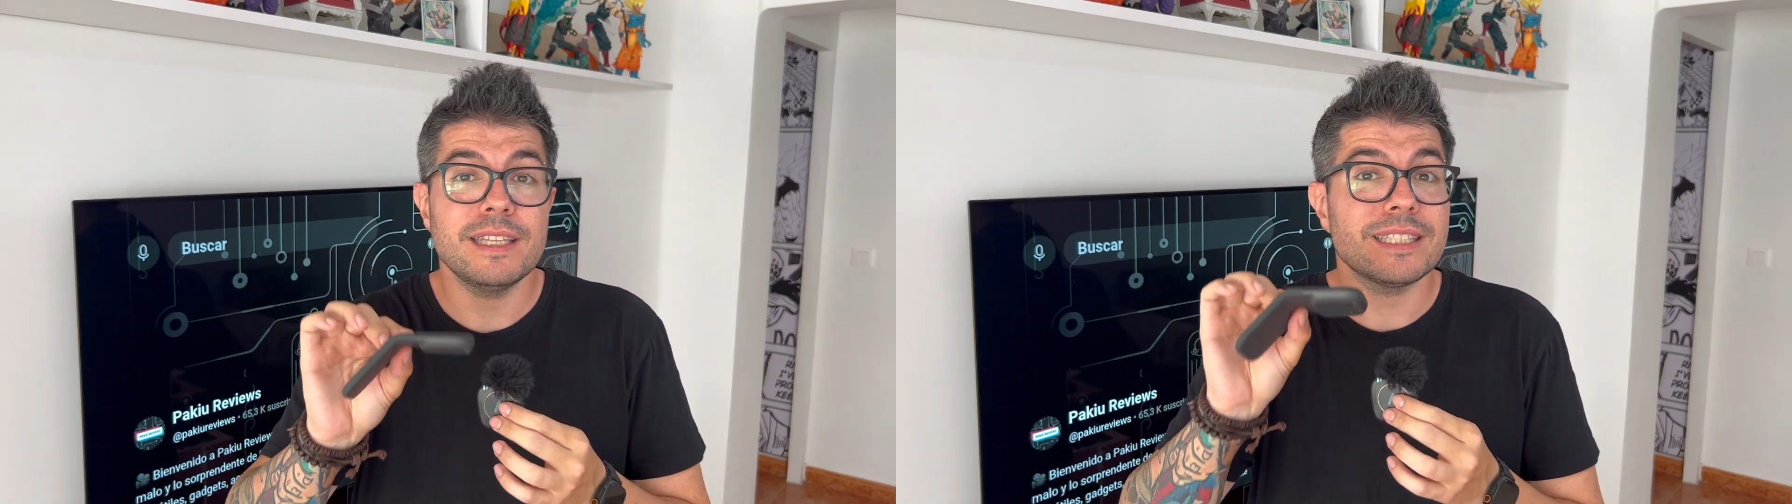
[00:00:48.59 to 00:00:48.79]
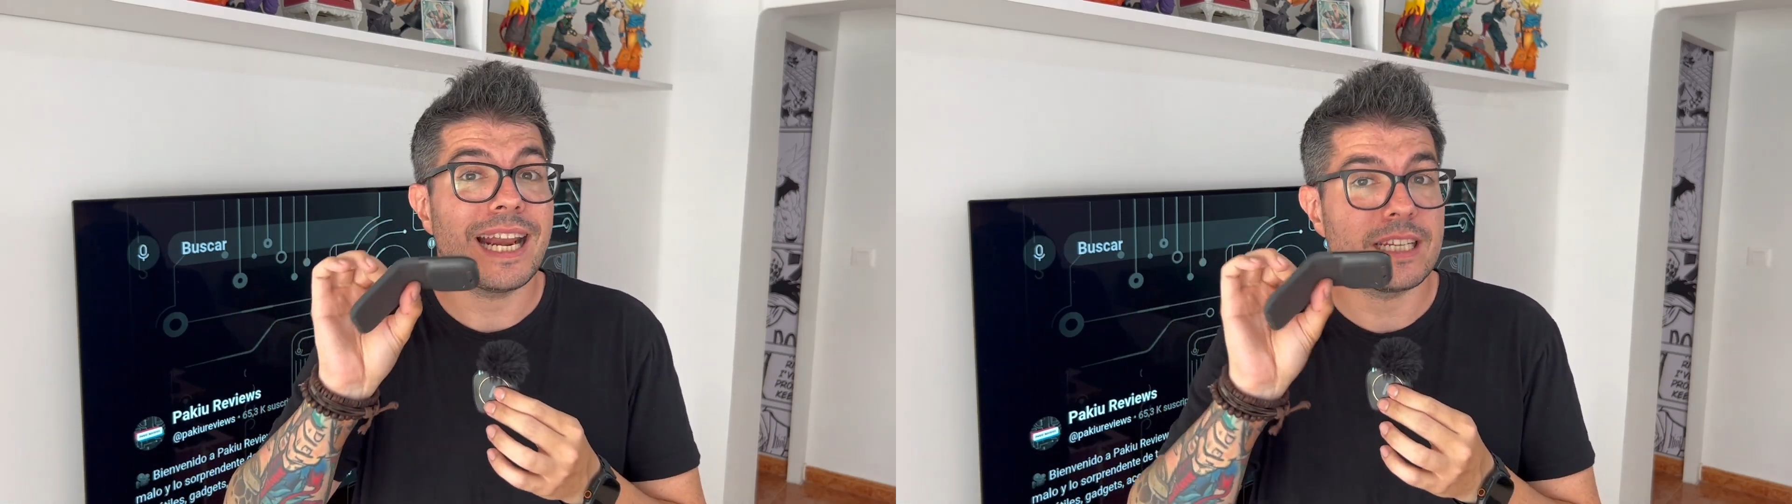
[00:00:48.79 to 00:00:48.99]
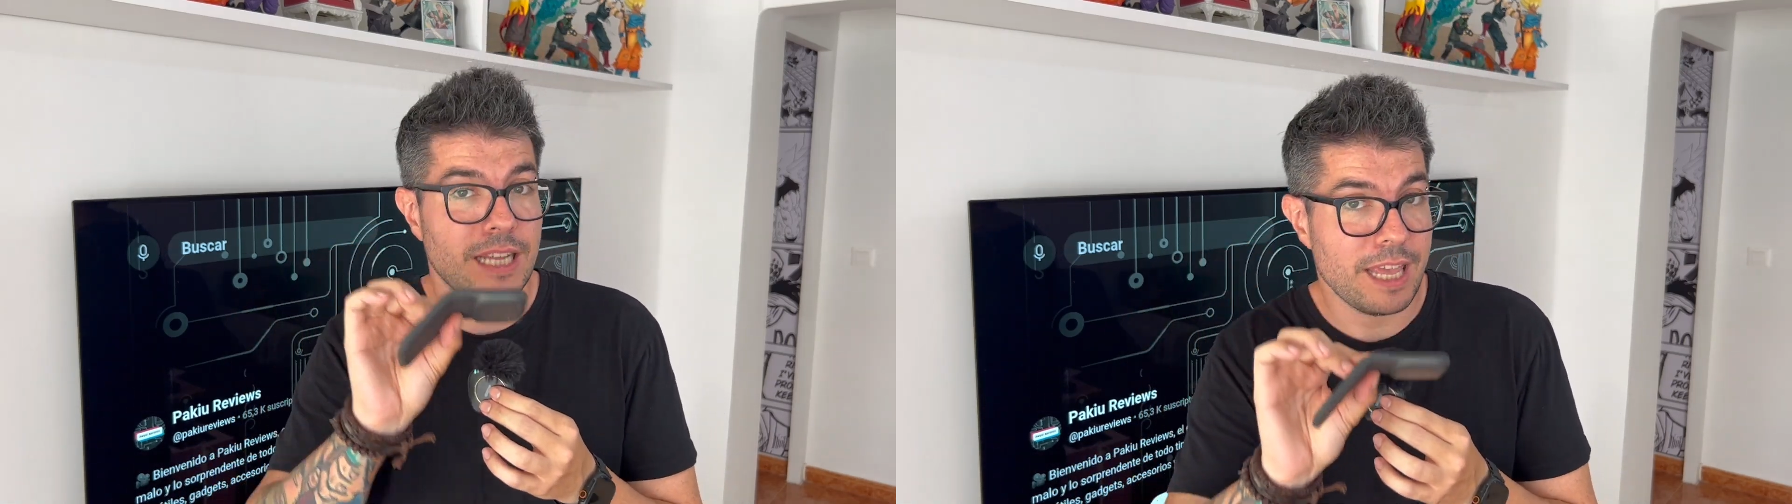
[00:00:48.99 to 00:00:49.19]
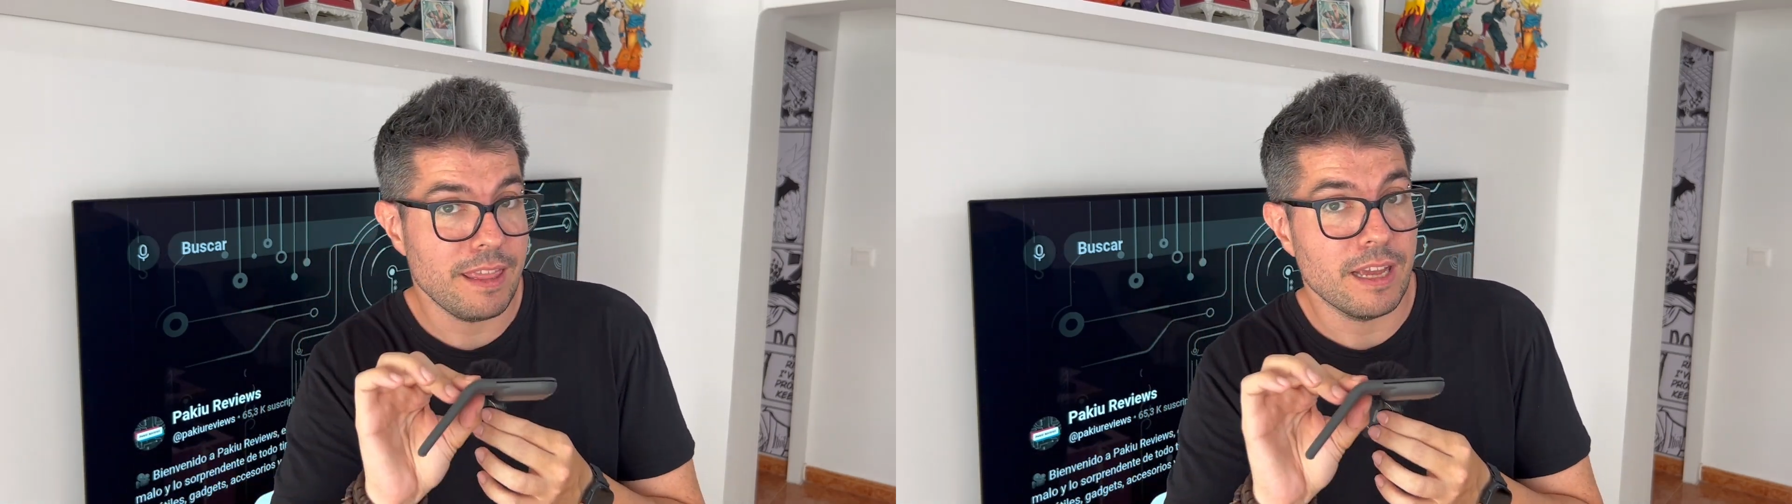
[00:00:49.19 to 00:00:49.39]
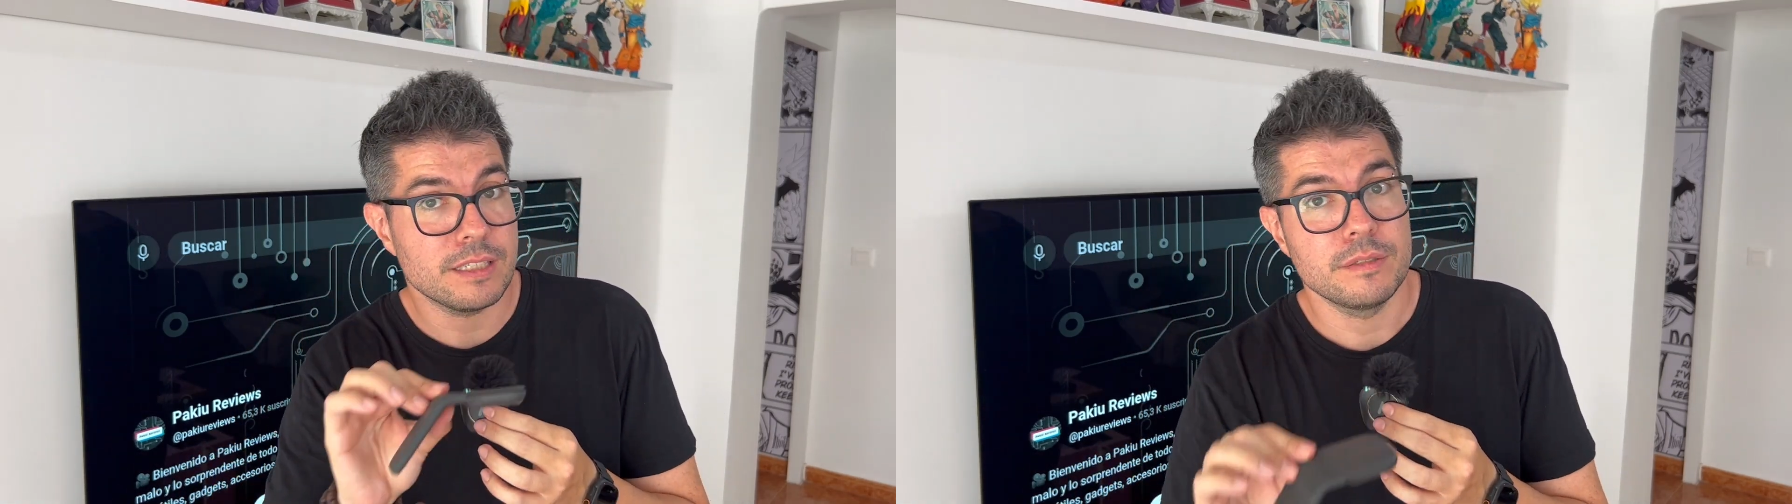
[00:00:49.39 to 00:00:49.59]
that are
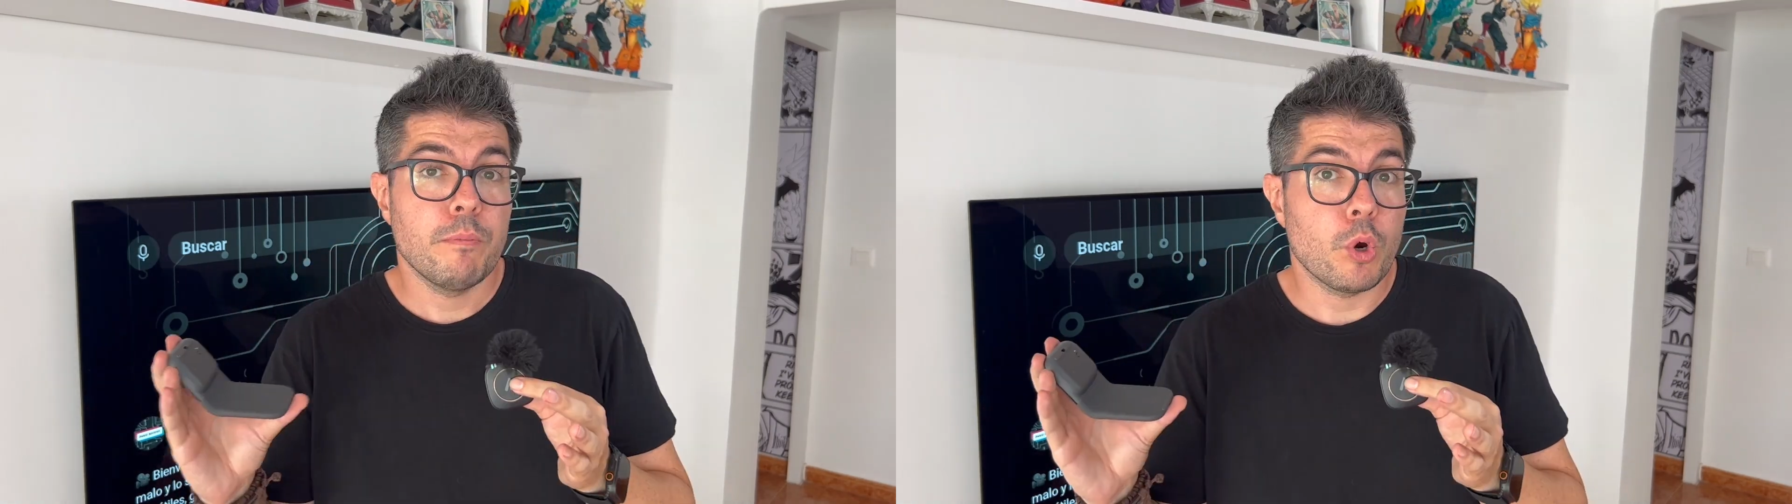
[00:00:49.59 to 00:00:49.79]
drop-resistant,